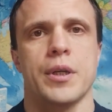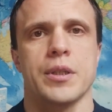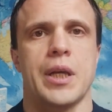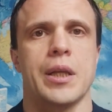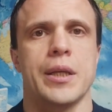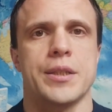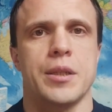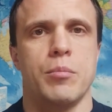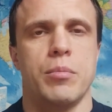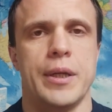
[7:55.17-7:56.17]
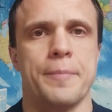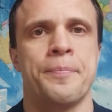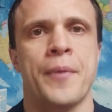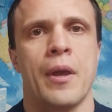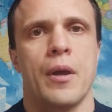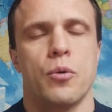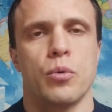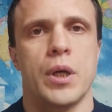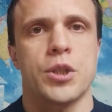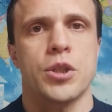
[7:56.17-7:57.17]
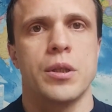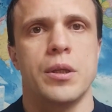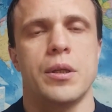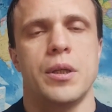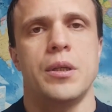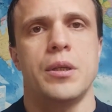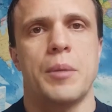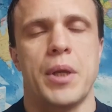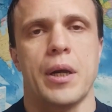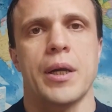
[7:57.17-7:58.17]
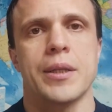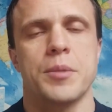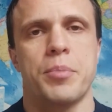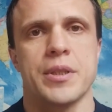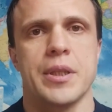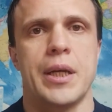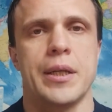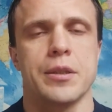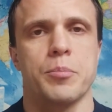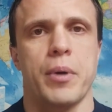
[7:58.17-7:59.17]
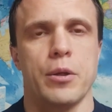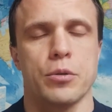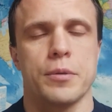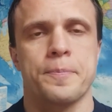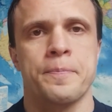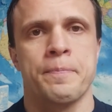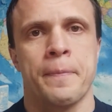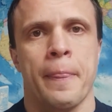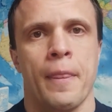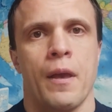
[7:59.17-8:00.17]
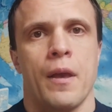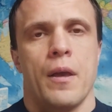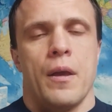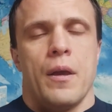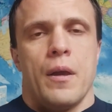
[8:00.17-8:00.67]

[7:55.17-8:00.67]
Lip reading: However, the disagreements were soon resolved, and the Americans recognized the flight.